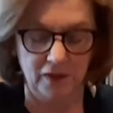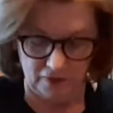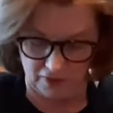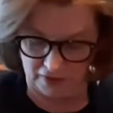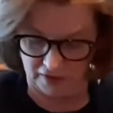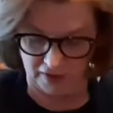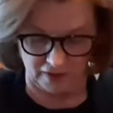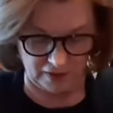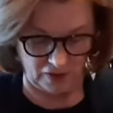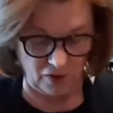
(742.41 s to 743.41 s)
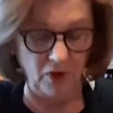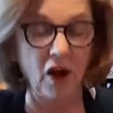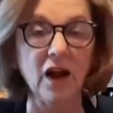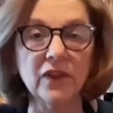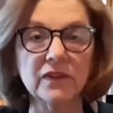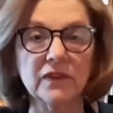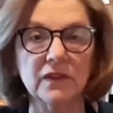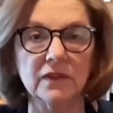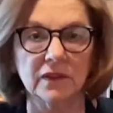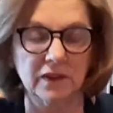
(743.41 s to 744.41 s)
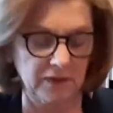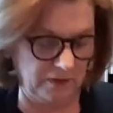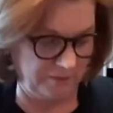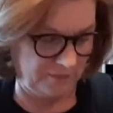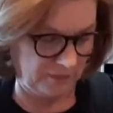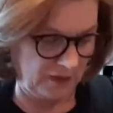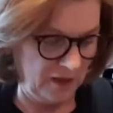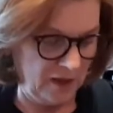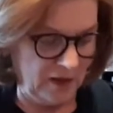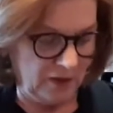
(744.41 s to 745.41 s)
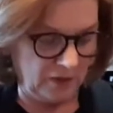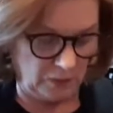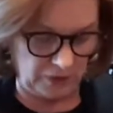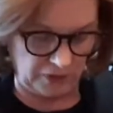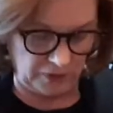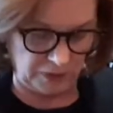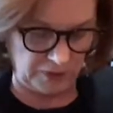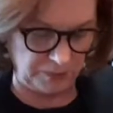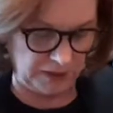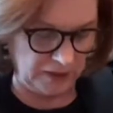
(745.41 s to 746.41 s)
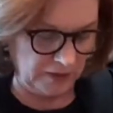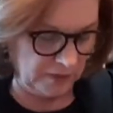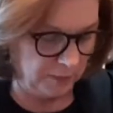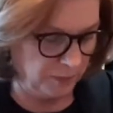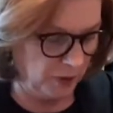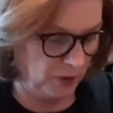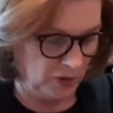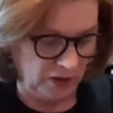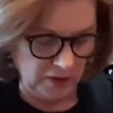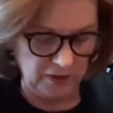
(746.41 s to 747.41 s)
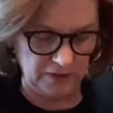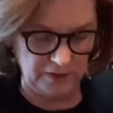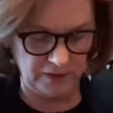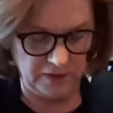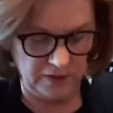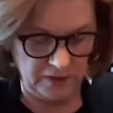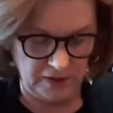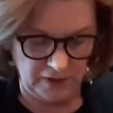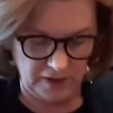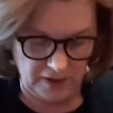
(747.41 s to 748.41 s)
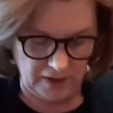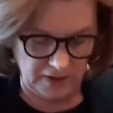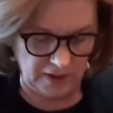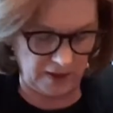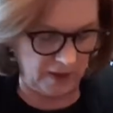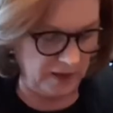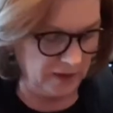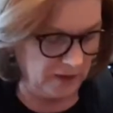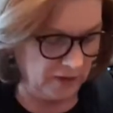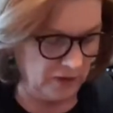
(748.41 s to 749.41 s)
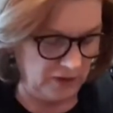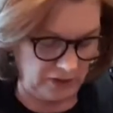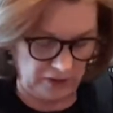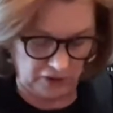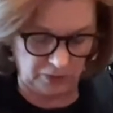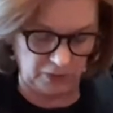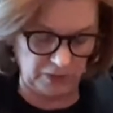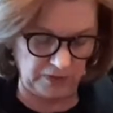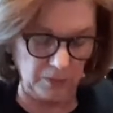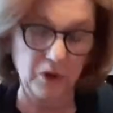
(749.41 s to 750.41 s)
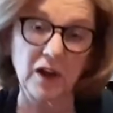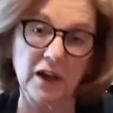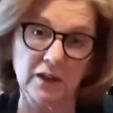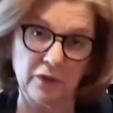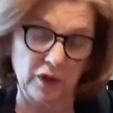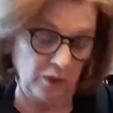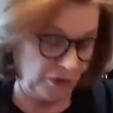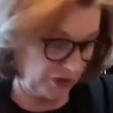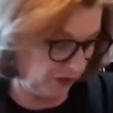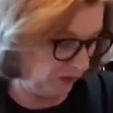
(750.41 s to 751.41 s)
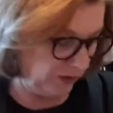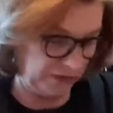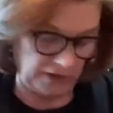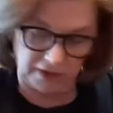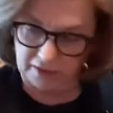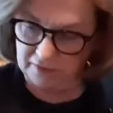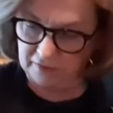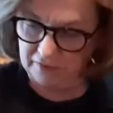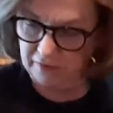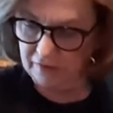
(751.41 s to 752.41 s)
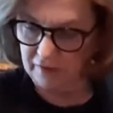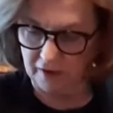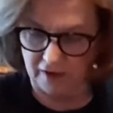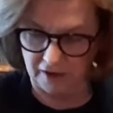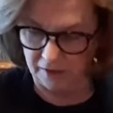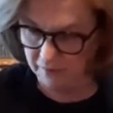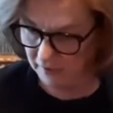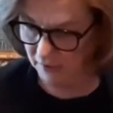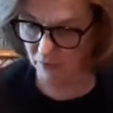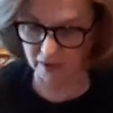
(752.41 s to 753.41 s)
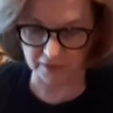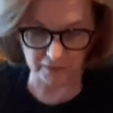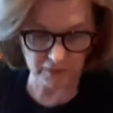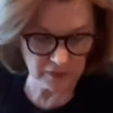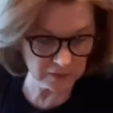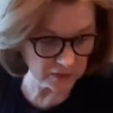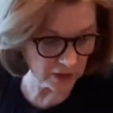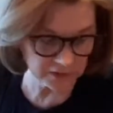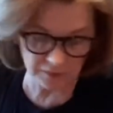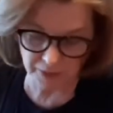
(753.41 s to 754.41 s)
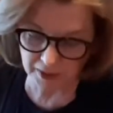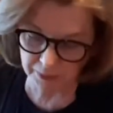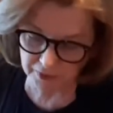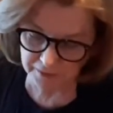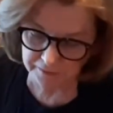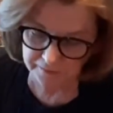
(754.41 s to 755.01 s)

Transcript: the all the seasonings. So we're going to put them in this bowl. And I'll need to throw in some more olive oil, which I'll do in a second. I want salt and pepper.